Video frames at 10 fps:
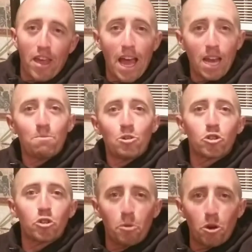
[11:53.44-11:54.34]
the
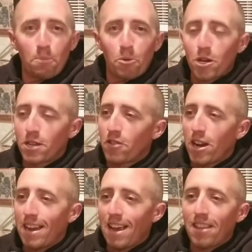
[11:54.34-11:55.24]
animals are more important
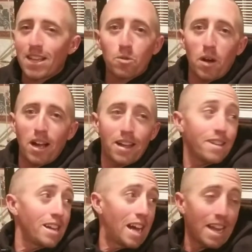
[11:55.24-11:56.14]
right now. That's
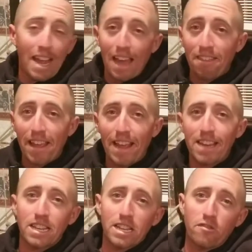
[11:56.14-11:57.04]
why I had the
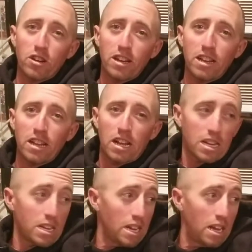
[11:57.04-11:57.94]
hay delivery
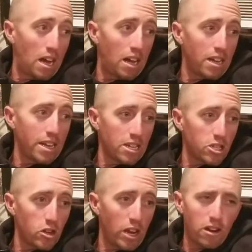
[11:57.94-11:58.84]
uh,
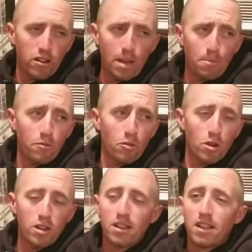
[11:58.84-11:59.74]
yesterday or day
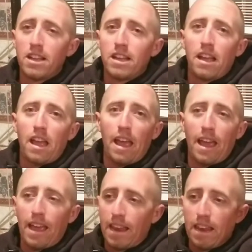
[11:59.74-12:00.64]
before,
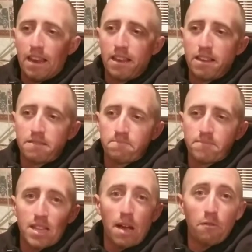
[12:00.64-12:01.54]
and
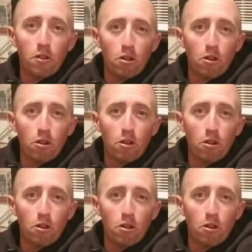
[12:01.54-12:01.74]
I'm